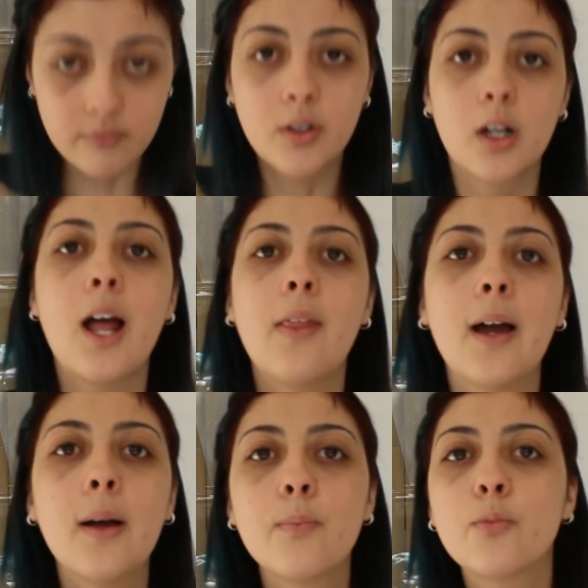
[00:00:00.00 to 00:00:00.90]
Really like
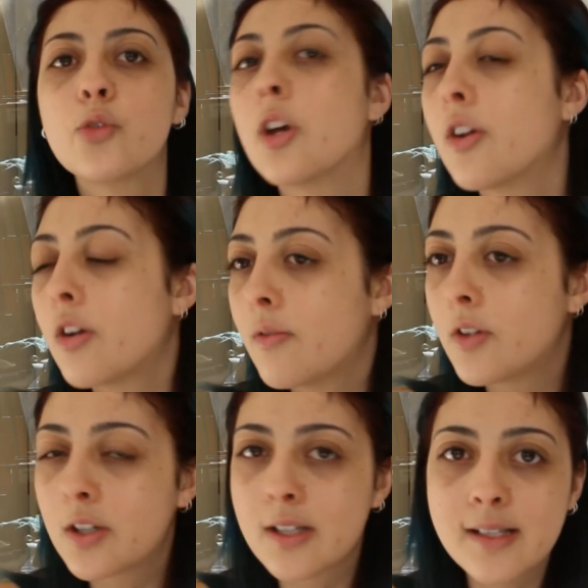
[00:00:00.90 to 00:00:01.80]
that. So I don't know if
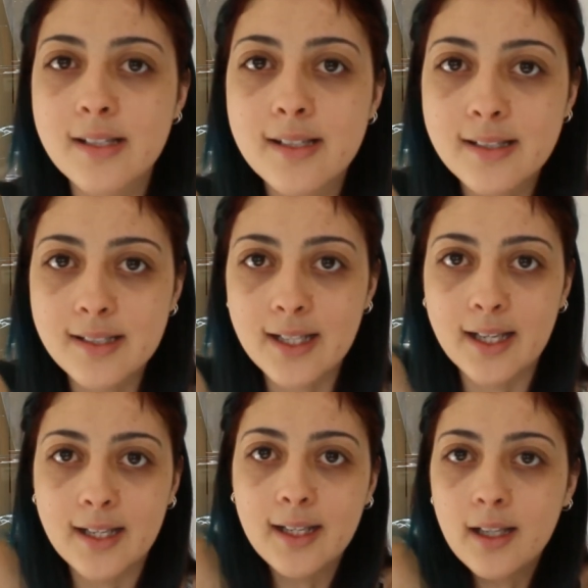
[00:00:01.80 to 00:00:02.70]
you can
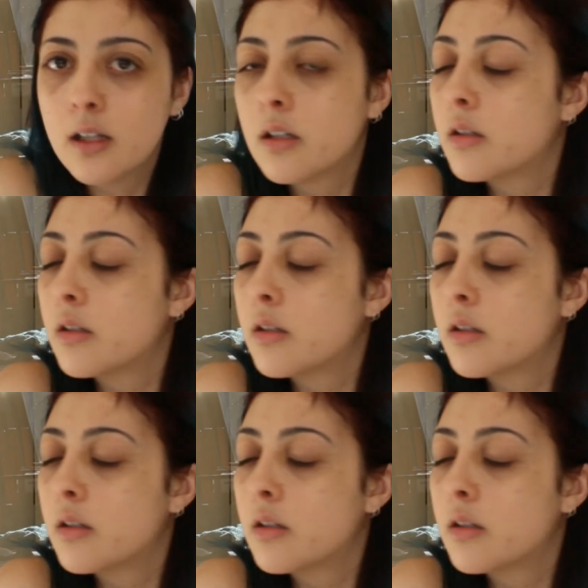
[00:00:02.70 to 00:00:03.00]
see,